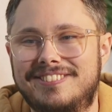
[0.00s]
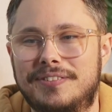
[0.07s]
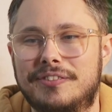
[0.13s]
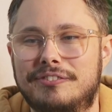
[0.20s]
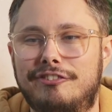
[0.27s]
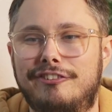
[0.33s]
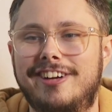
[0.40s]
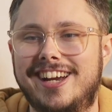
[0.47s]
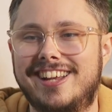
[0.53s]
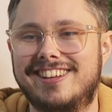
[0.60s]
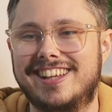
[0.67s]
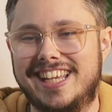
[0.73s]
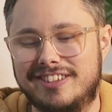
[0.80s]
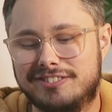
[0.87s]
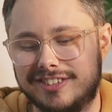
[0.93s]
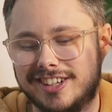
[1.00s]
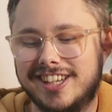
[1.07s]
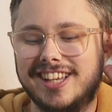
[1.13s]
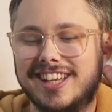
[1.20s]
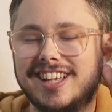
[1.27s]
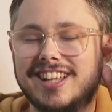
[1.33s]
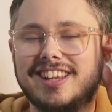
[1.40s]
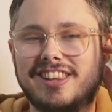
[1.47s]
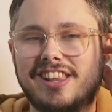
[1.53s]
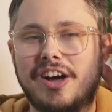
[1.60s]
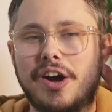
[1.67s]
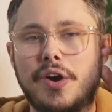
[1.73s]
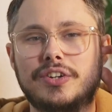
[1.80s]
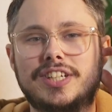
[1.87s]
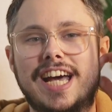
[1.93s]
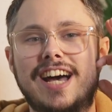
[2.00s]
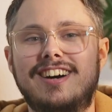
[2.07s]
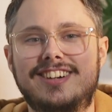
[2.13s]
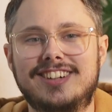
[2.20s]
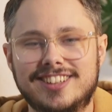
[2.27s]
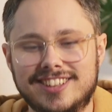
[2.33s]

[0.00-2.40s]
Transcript: before you leave the hotel.